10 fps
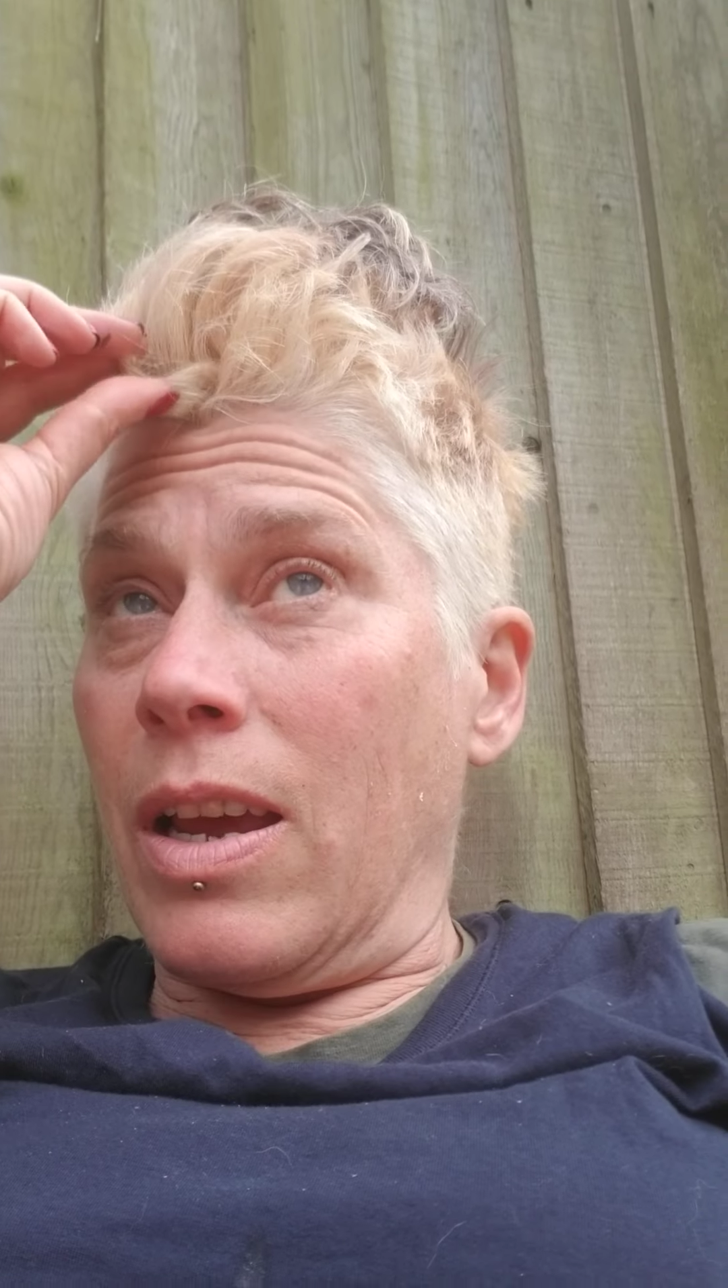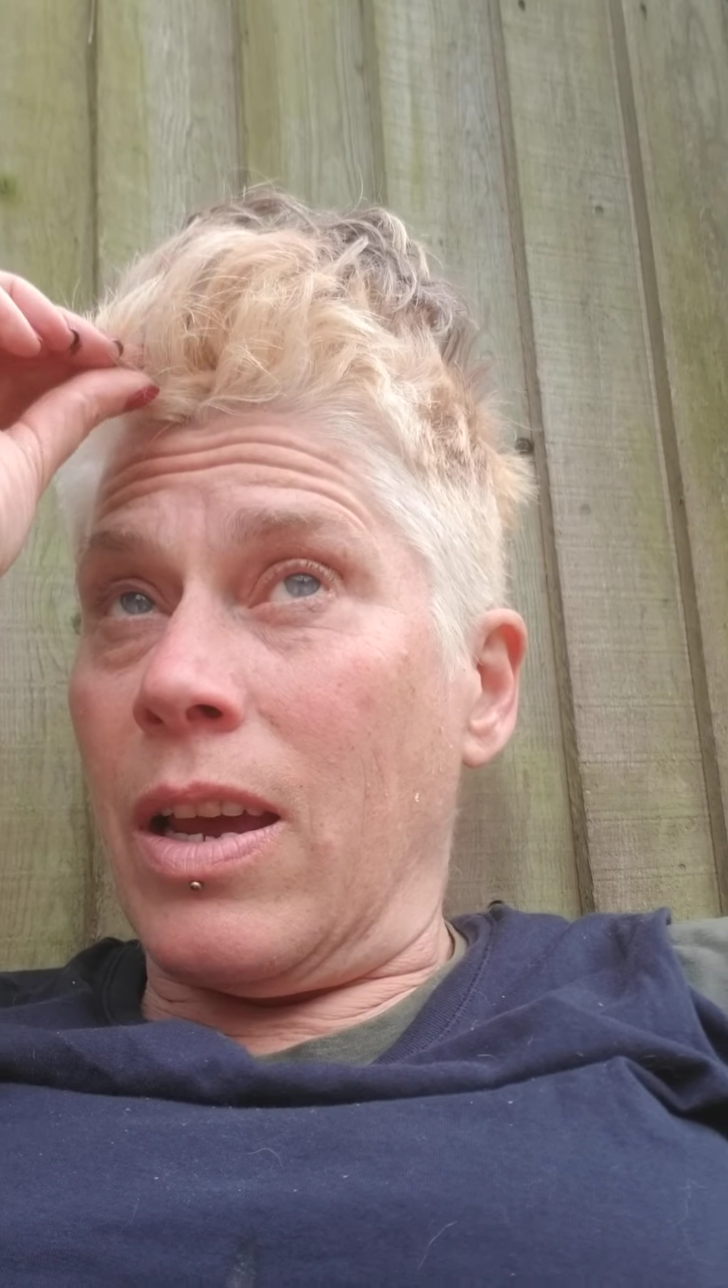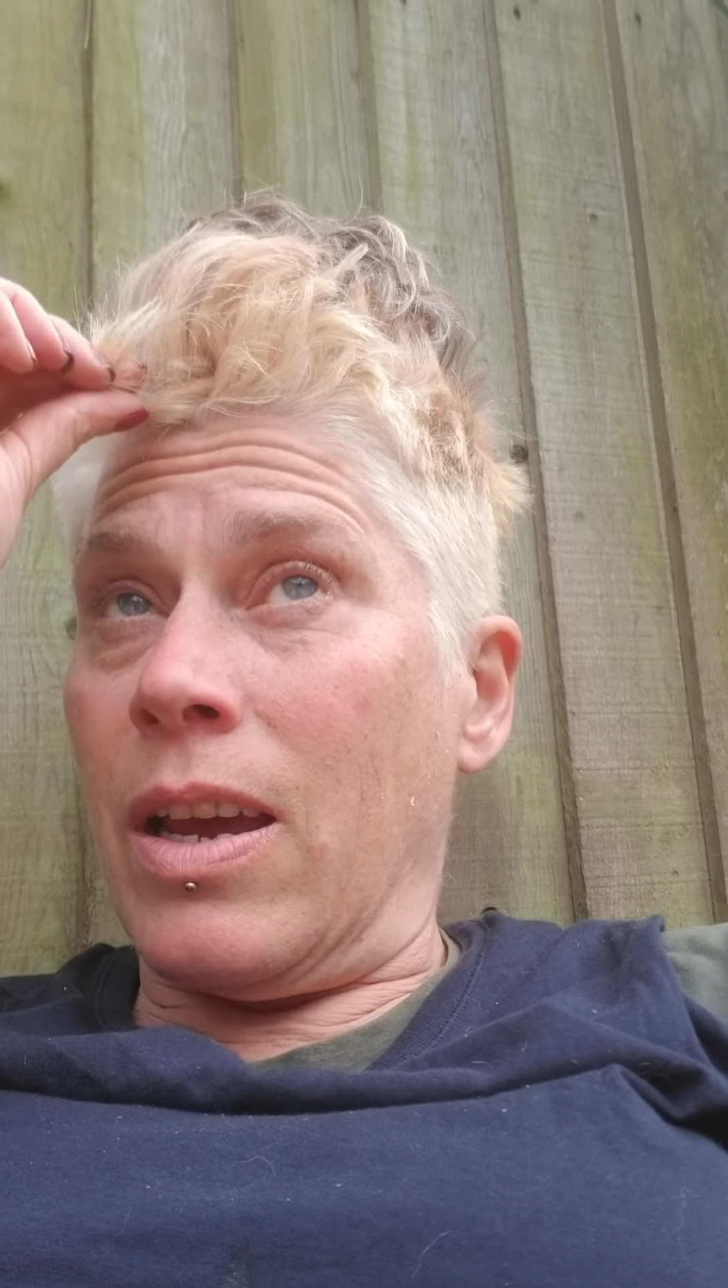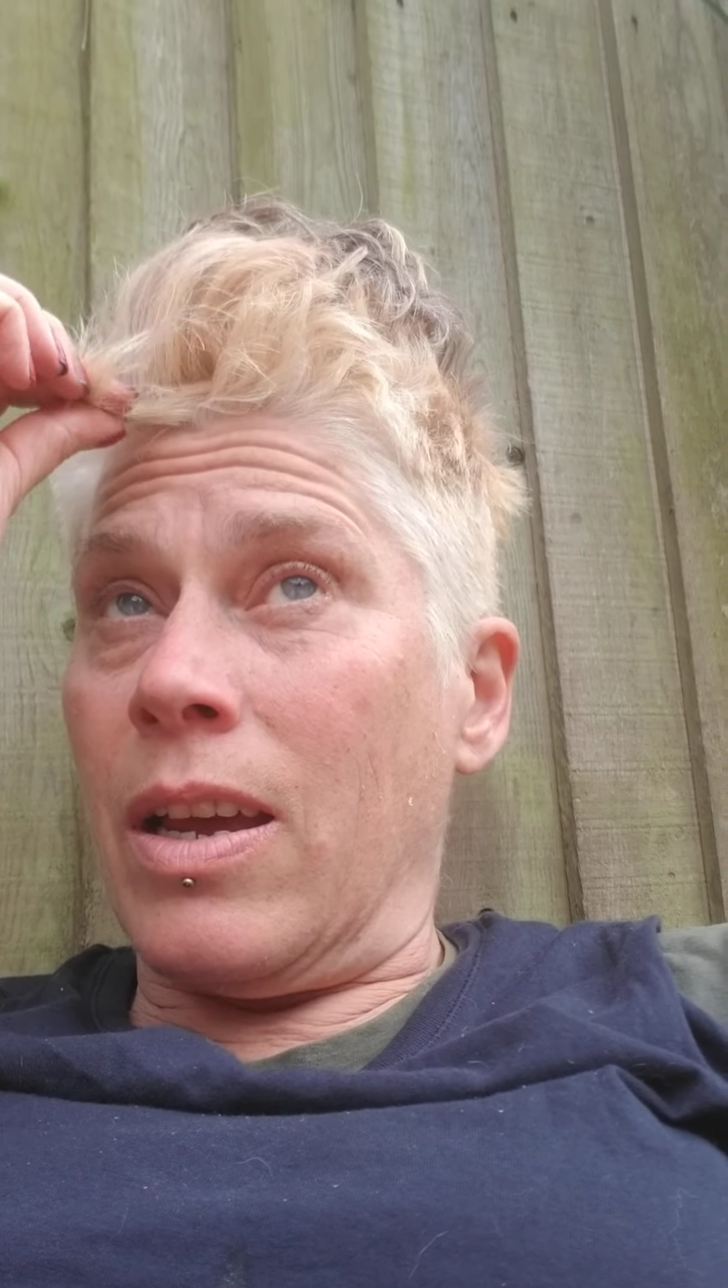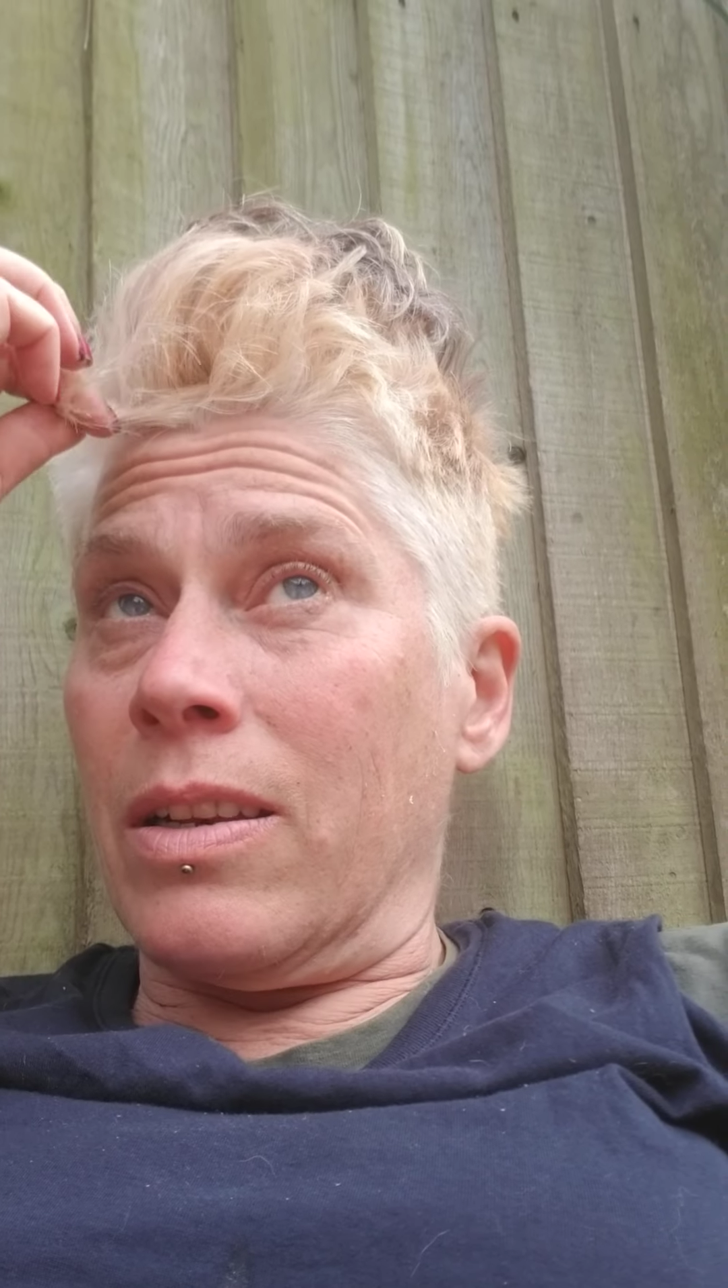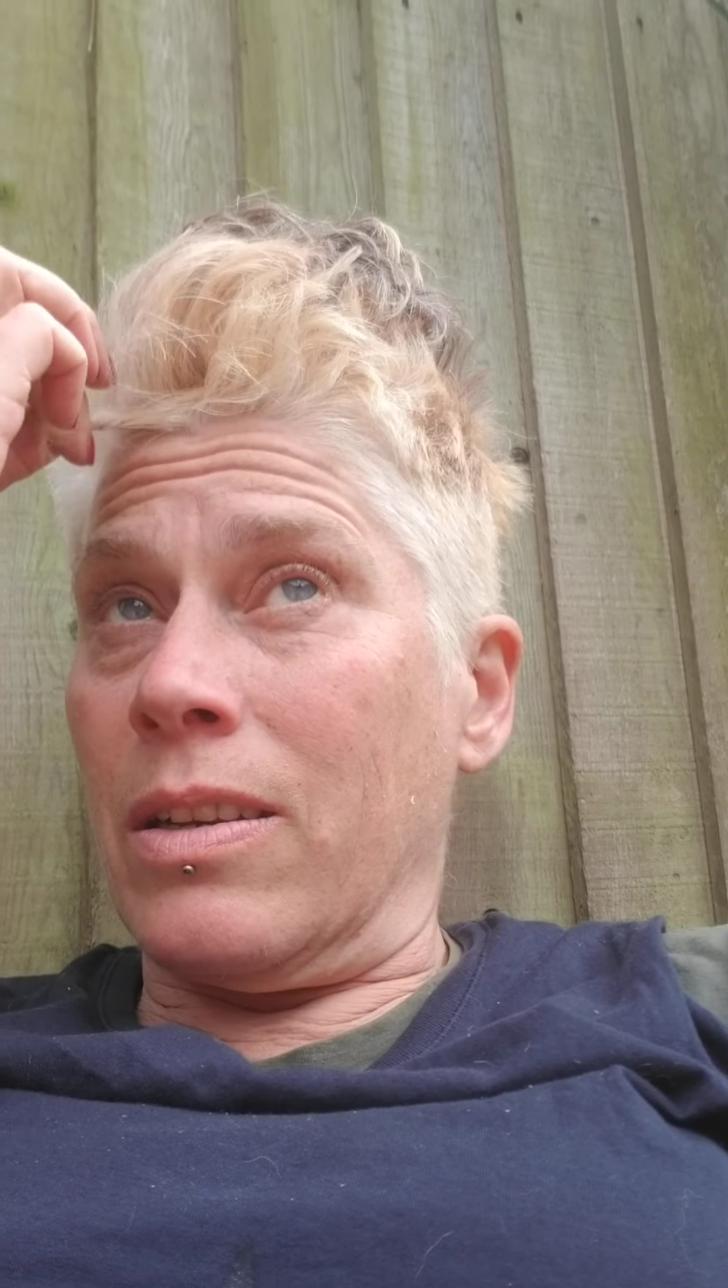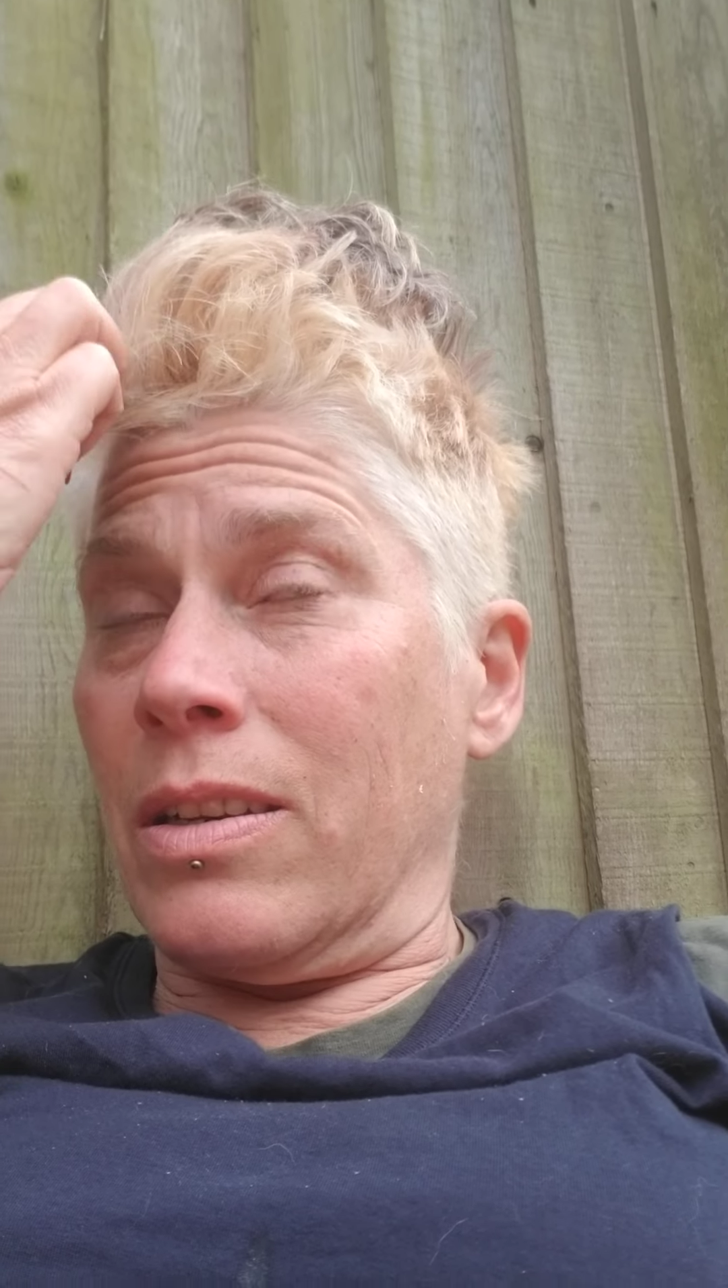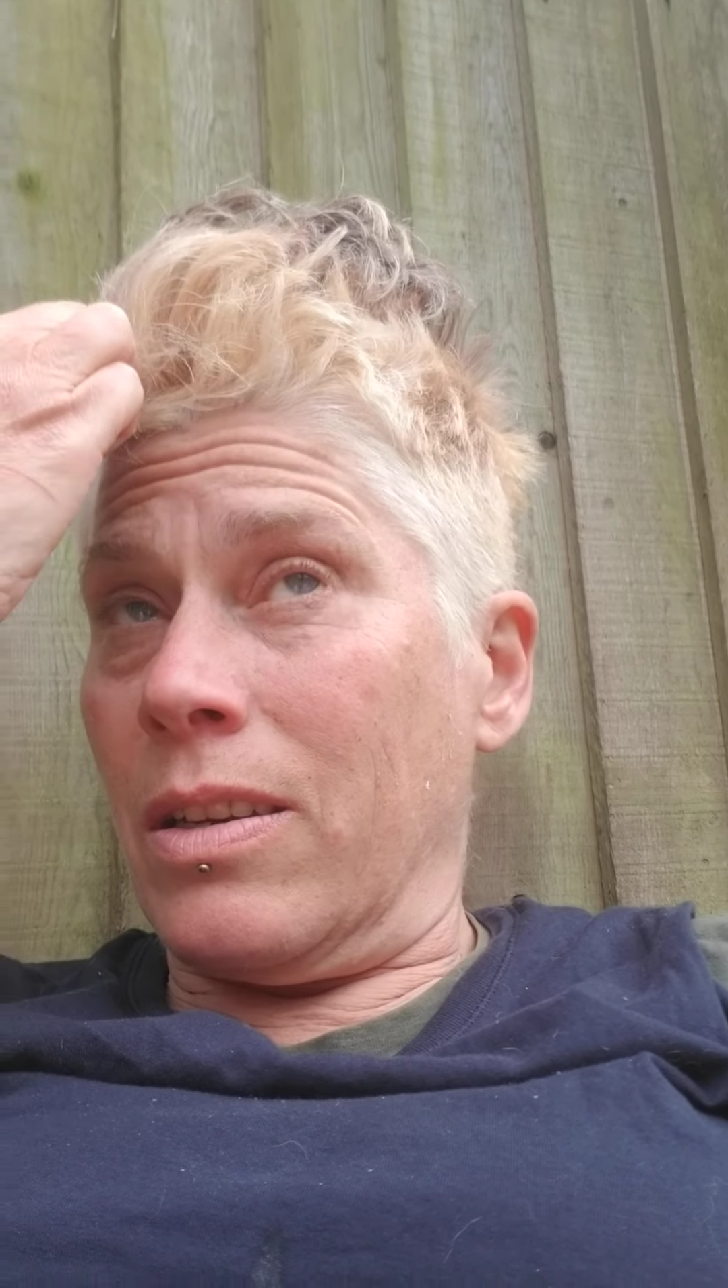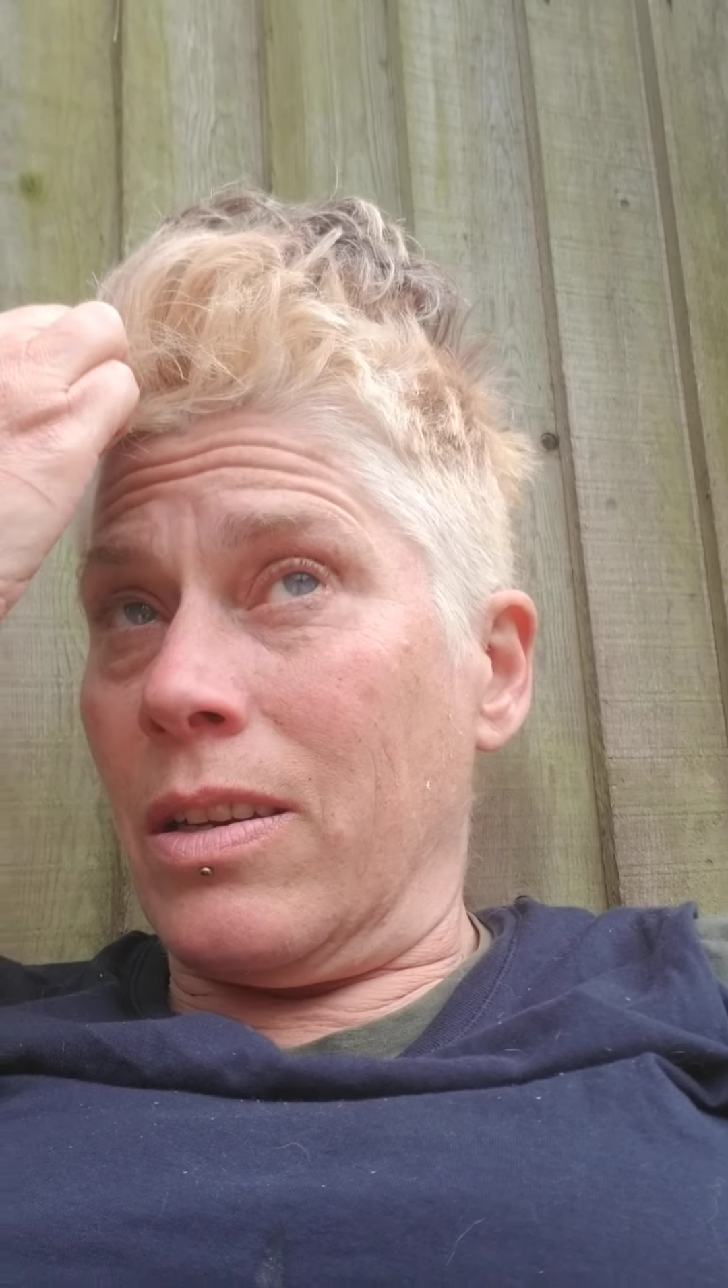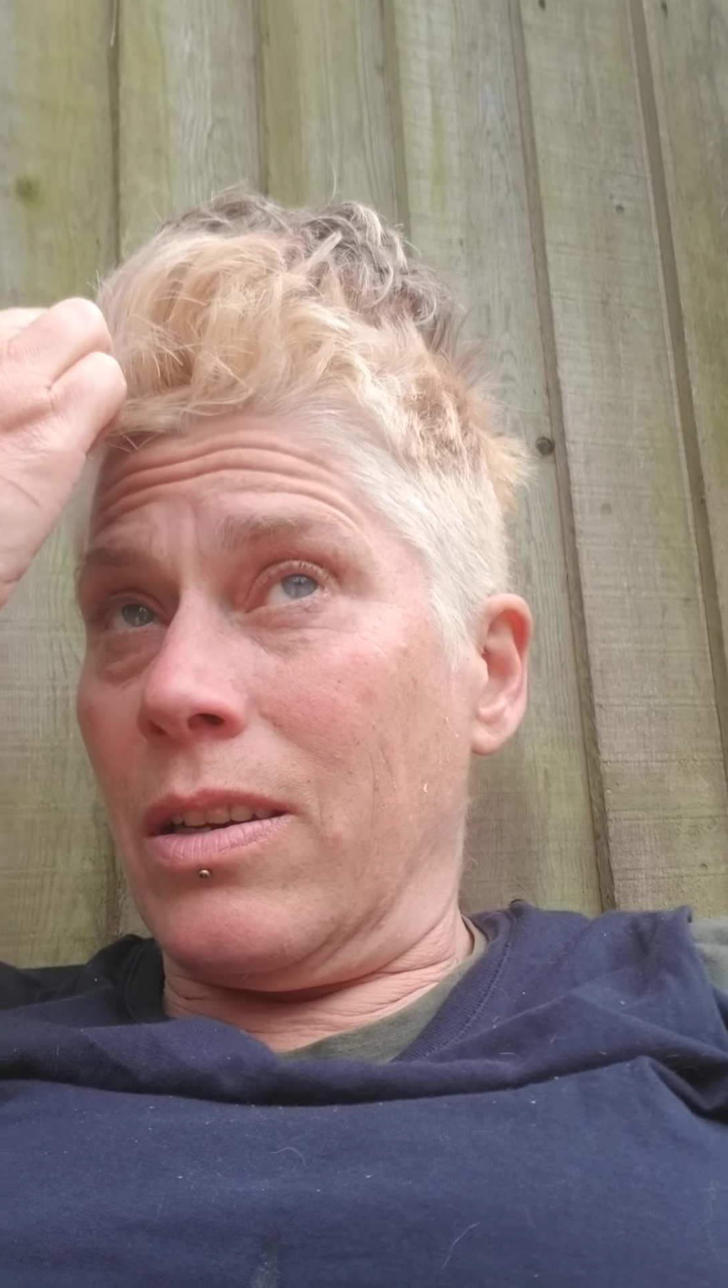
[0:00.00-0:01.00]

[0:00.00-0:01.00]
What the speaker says: and...